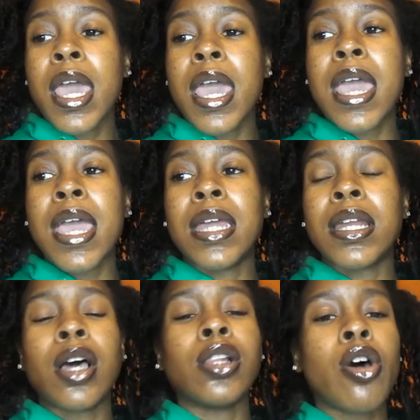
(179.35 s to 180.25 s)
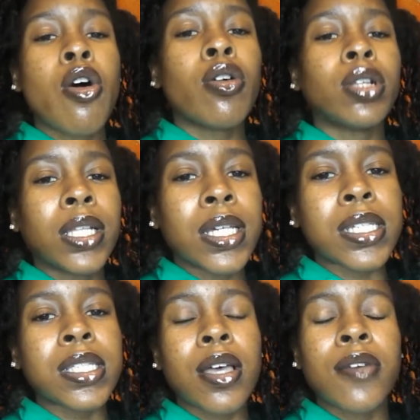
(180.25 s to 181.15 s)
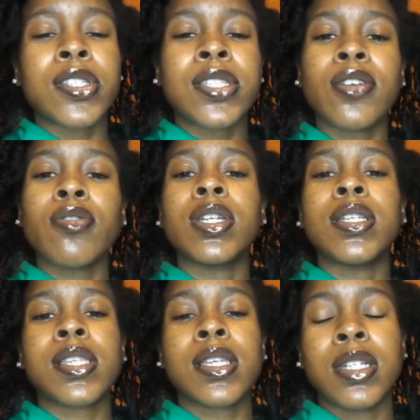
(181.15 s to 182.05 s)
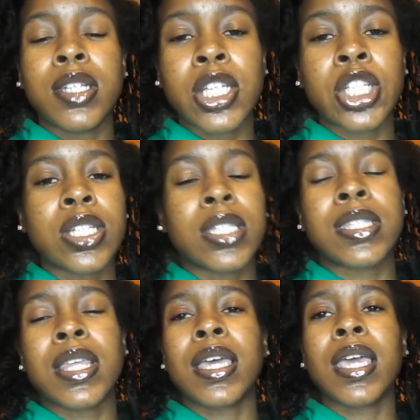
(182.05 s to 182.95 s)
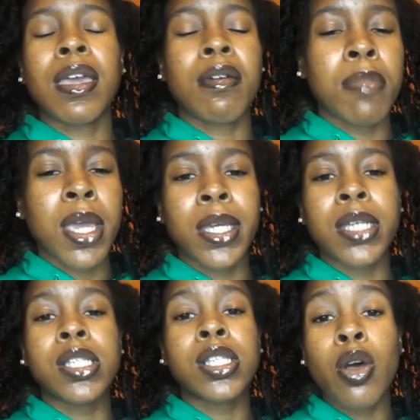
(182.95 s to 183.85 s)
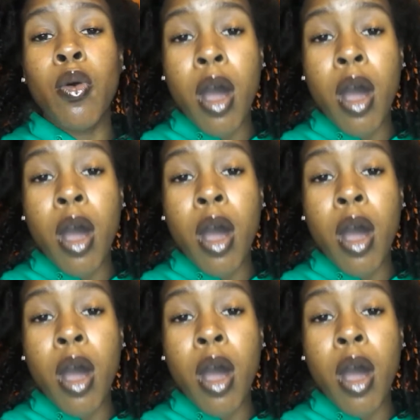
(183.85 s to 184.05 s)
and a long list of serious conditions that can make it so